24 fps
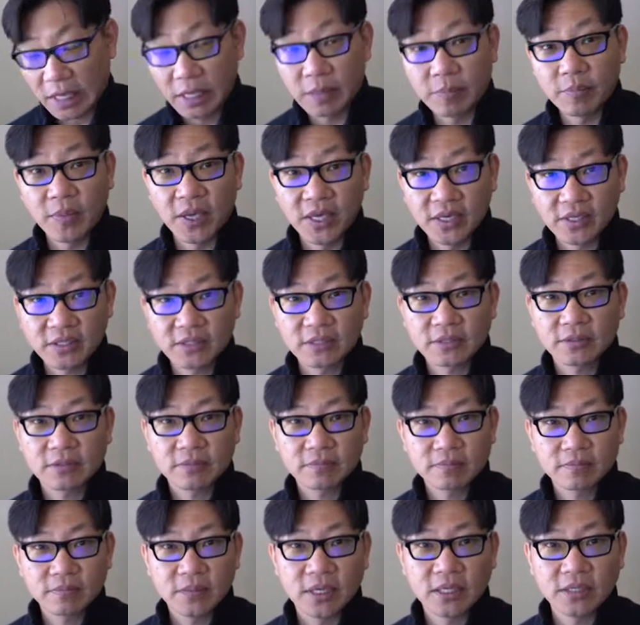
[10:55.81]
It makes
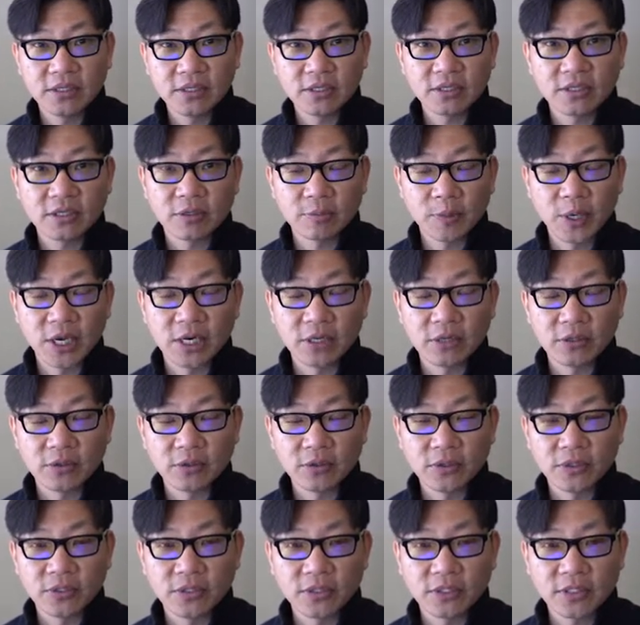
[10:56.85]
a decent amount of
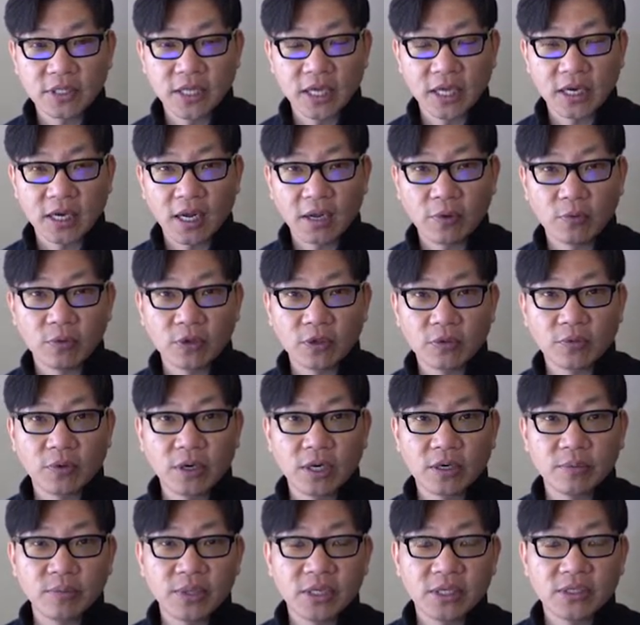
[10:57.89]
noise that I wouldn't
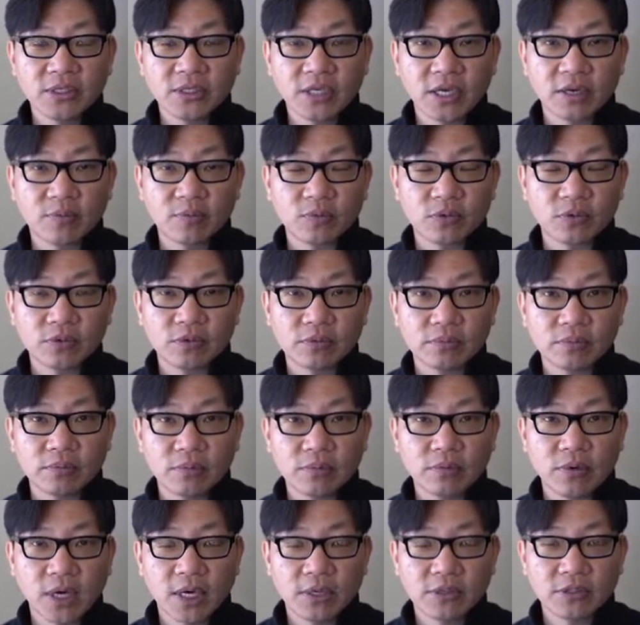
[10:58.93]
want to be in the same room
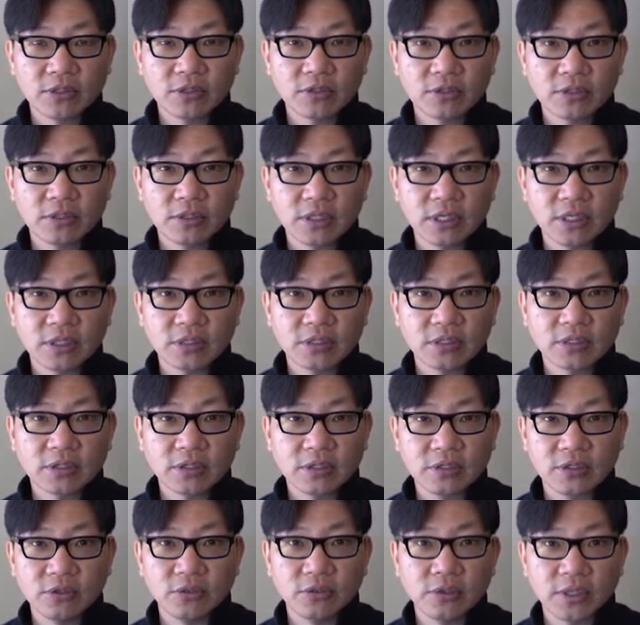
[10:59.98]
while it's
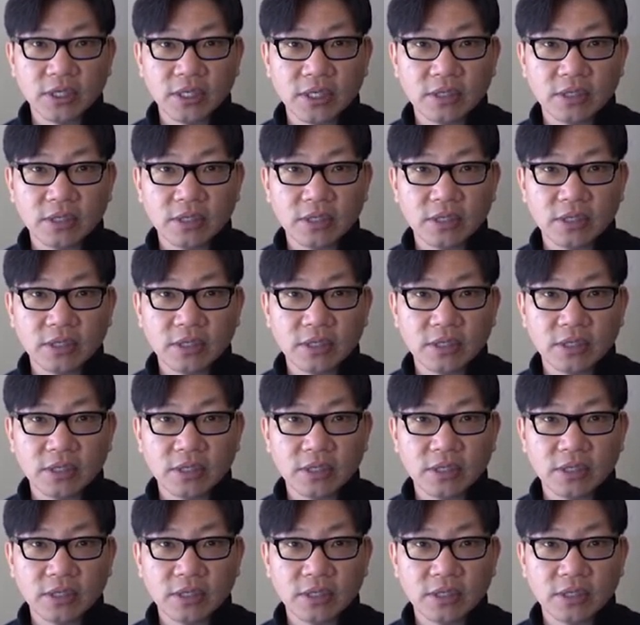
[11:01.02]
doing